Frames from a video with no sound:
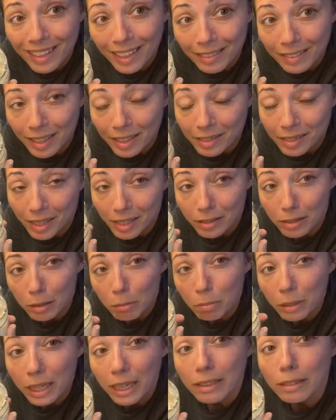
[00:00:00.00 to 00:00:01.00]
then they stay at their
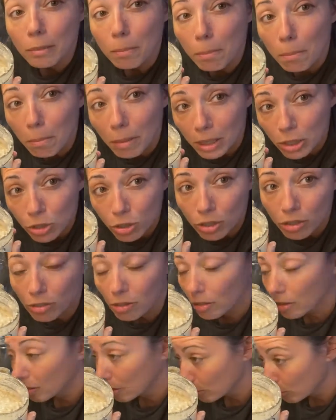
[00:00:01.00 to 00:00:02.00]
peak at a much
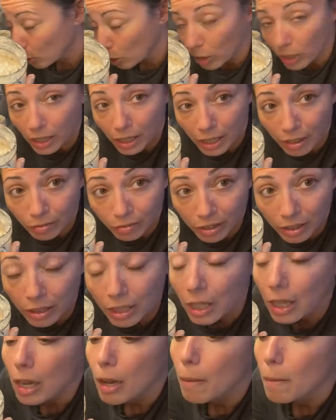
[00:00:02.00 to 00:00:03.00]
longer level,
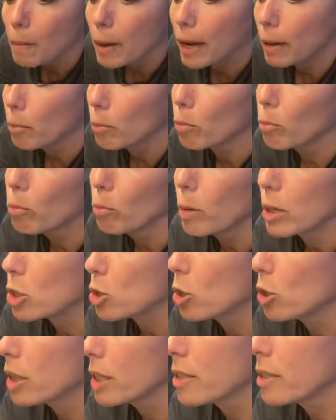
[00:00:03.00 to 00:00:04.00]

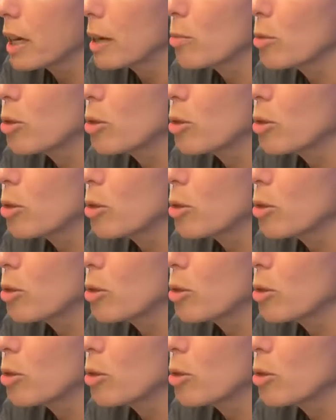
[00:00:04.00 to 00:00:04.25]
much longer time.